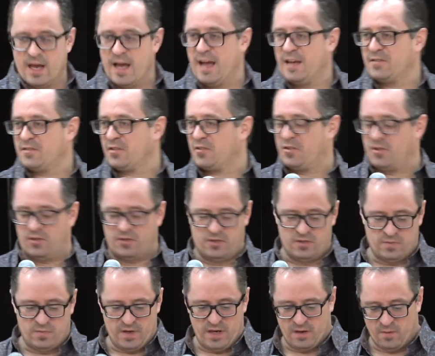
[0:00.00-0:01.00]
as the church
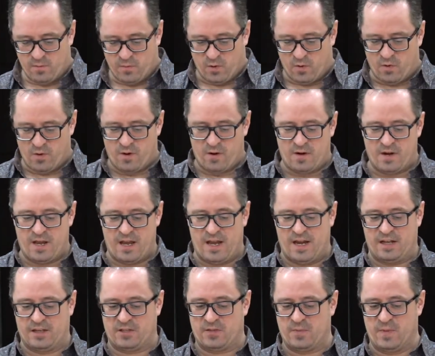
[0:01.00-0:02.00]
is being born
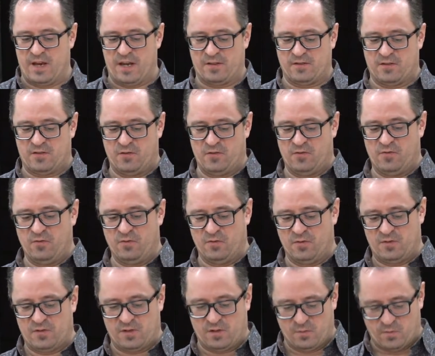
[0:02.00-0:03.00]
and expands through
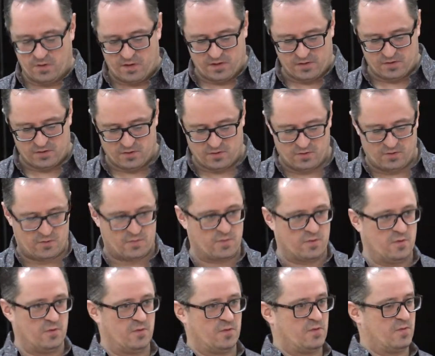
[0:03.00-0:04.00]
Jerusalem with its Jewish
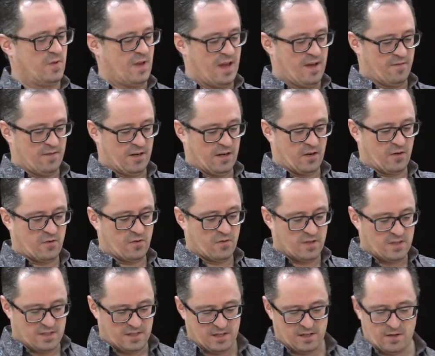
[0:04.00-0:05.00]
roots, we have an
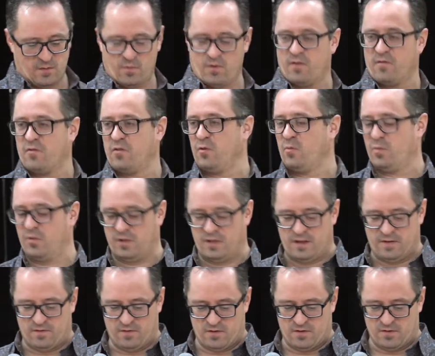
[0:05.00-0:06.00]
increasing number of new
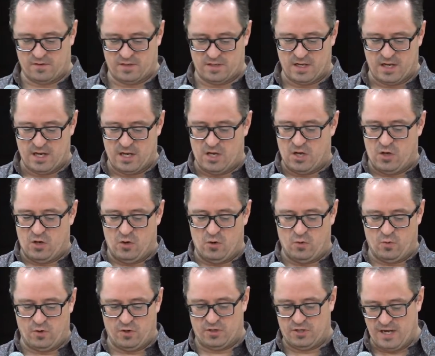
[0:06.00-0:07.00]
believers
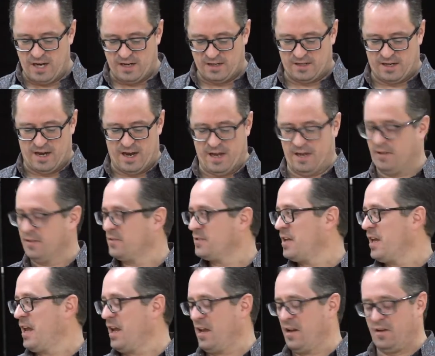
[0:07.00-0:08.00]
who were Gentiles.
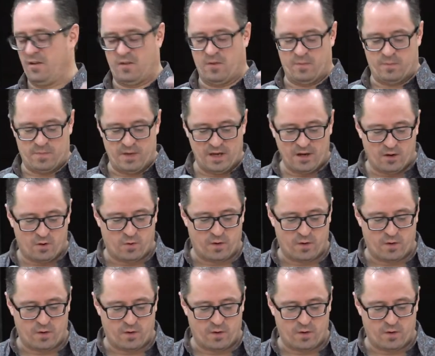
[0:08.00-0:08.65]
And the big